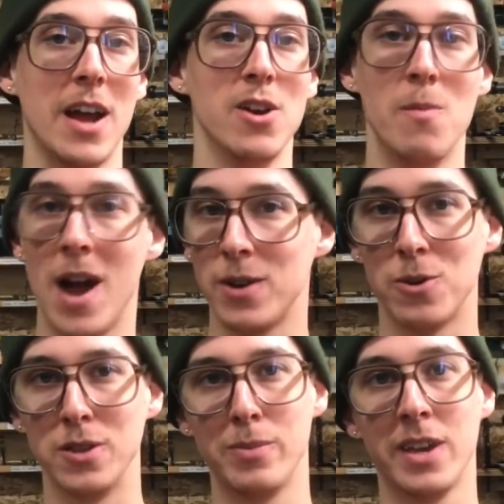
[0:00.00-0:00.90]
I know mine
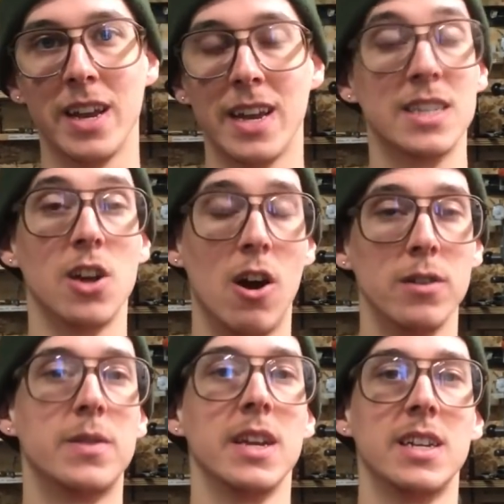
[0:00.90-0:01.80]
were in the beginning. It's a
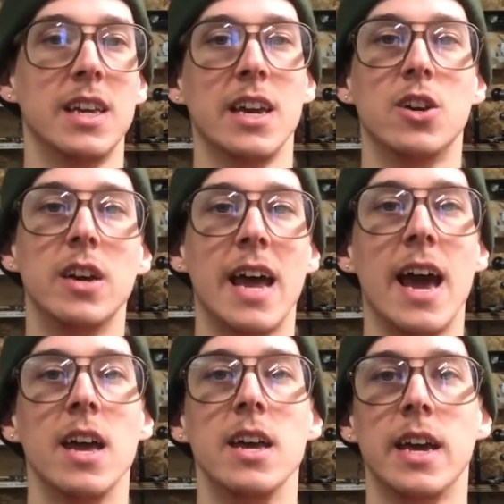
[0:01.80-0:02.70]
hard thing to get good at,